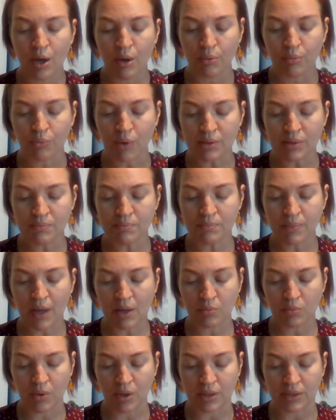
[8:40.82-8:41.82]
One by
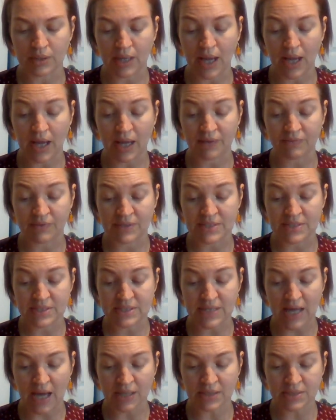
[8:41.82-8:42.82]
one, Ivy
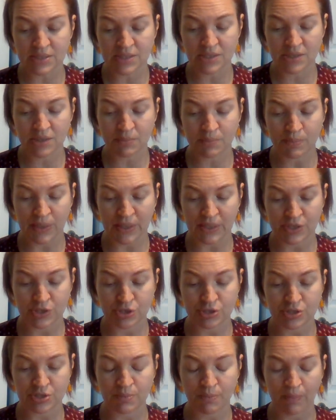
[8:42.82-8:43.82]
stacked the
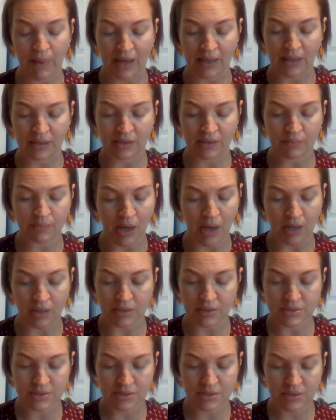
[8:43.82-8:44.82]
pictures back in the
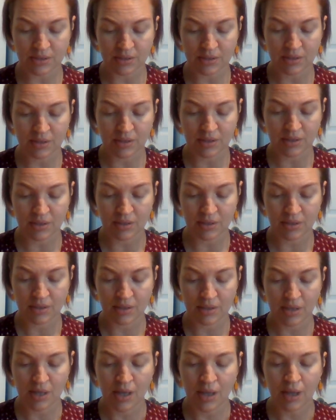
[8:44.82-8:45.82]
box.
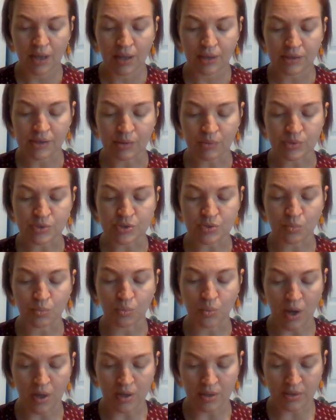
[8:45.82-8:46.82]
There was
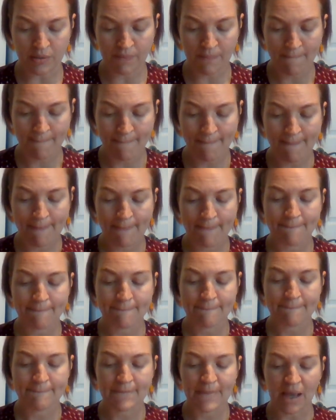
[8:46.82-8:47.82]
one
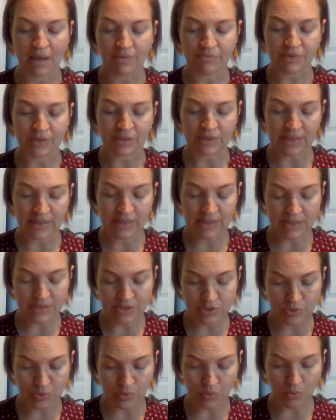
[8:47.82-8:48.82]
of the Lincoln
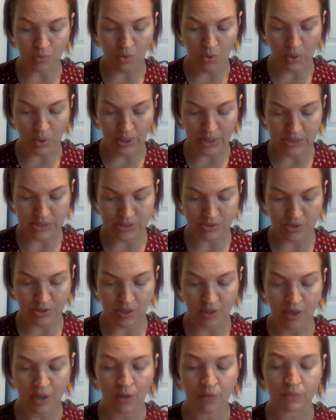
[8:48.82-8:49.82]
School Orchestra
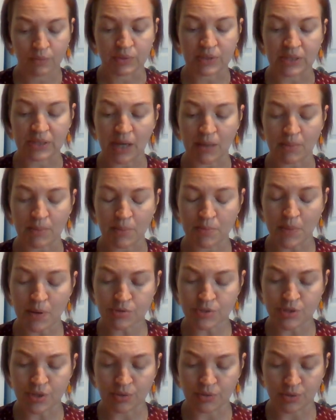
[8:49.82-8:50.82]
with the
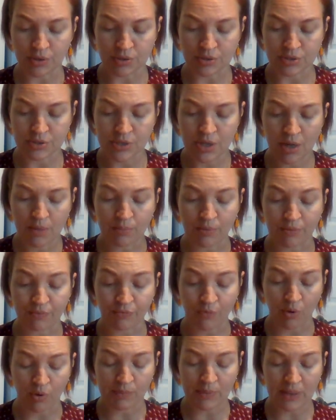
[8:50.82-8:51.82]
Yamamoto girls
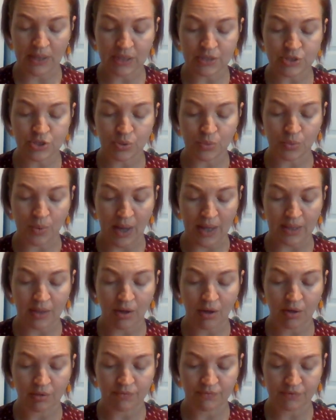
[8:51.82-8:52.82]
performing a duet
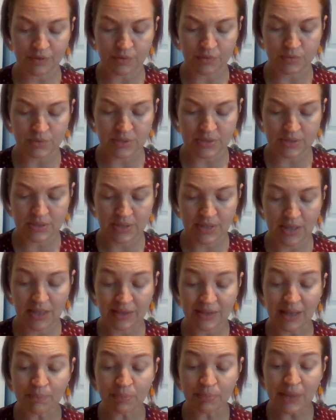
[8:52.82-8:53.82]
on flutes.
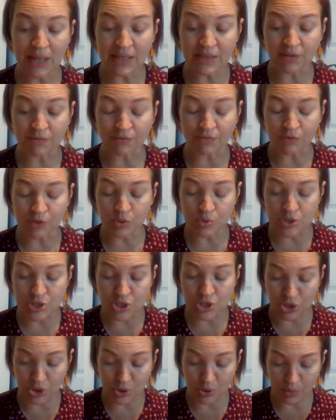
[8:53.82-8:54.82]
They played the flute
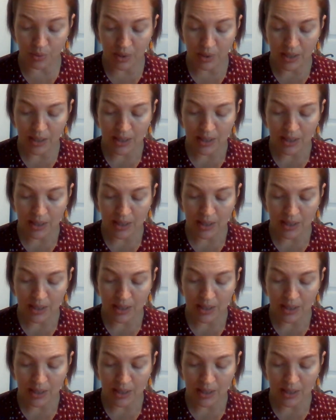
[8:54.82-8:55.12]
too?